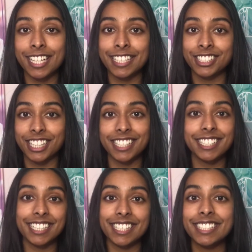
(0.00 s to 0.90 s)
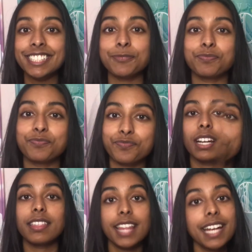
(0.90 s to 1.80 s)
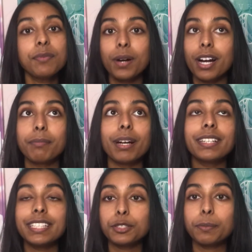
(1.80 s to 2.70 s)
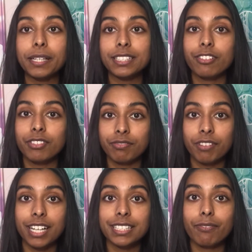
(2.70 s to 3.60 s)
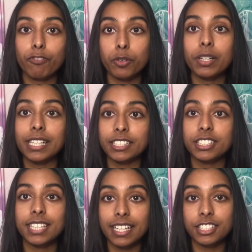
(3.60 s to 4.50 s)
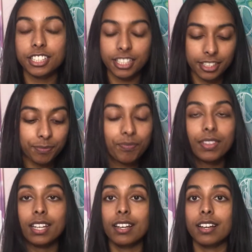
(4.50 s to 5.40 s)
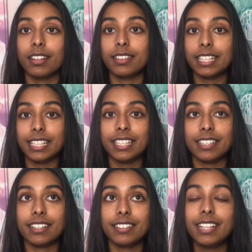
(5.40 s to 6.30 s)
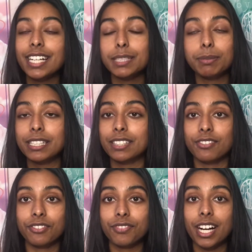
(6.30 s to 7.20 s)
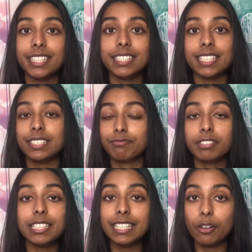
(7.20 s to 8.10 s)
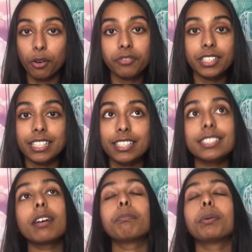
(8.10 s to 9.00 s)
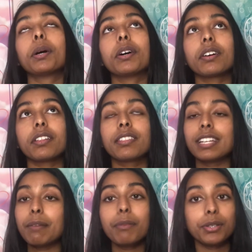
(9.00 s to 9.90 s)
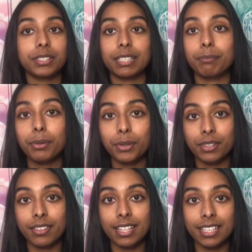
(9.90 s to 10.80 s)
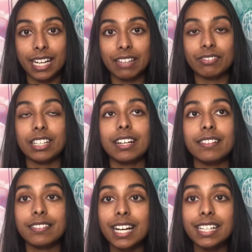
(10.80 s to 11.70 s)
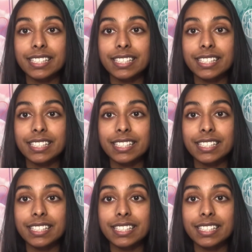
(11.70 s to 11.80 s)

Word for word: sjts they were my little piece of advice for each section the next piece of advice is really obvious but the most important thing ever and that